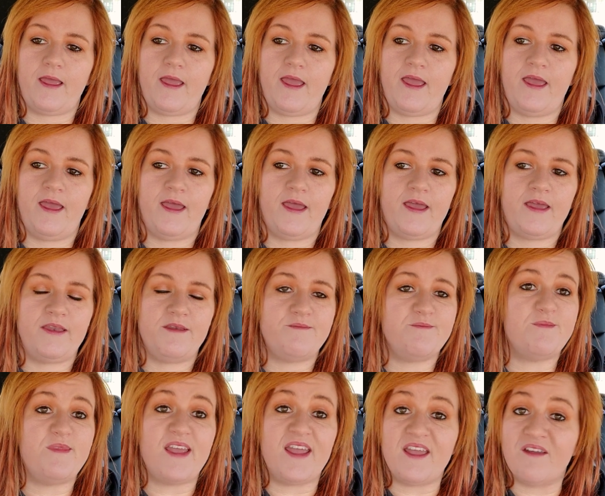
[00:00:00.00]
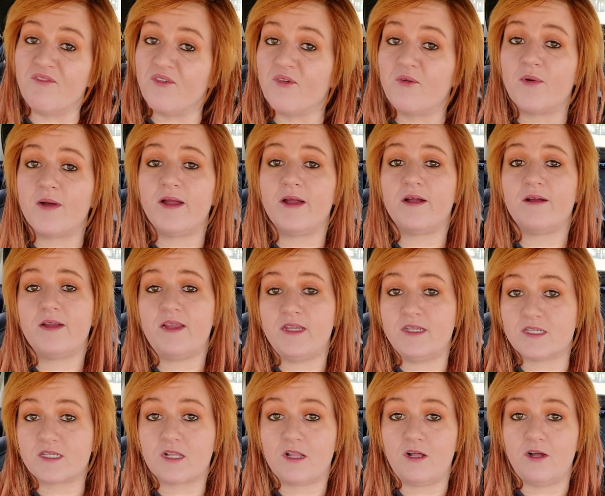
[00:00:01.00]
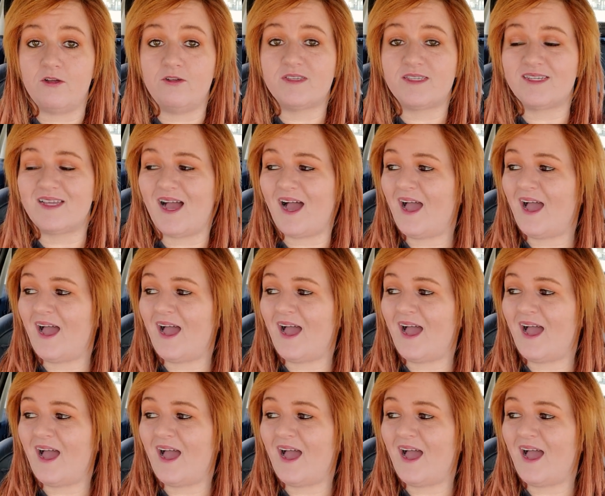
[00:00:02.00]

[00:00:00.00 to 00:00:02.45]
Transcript: and everywhere is closed.